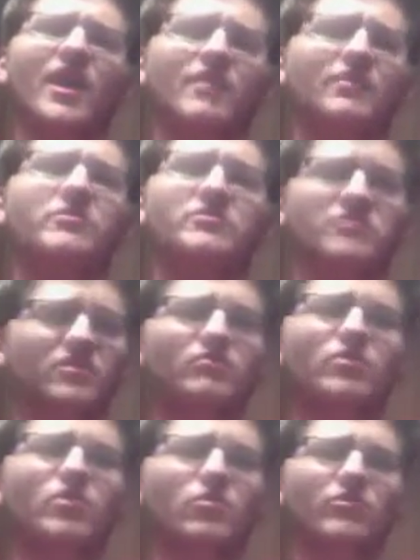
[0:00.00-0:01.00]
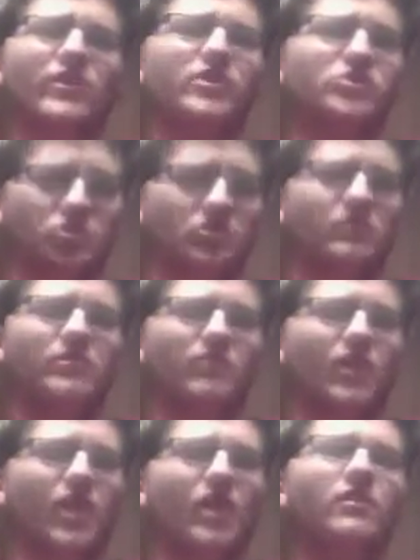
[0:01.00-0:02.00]
it was a throw that should have been
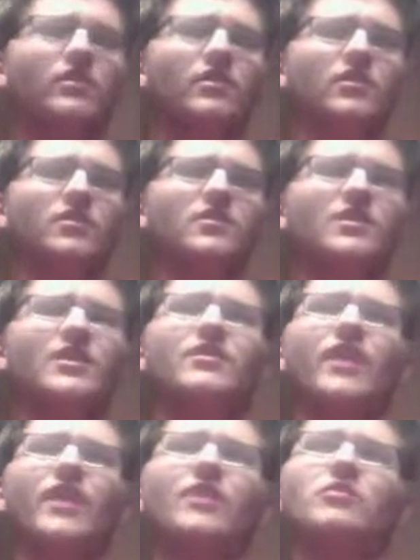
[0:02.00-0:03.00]
made. He kind of would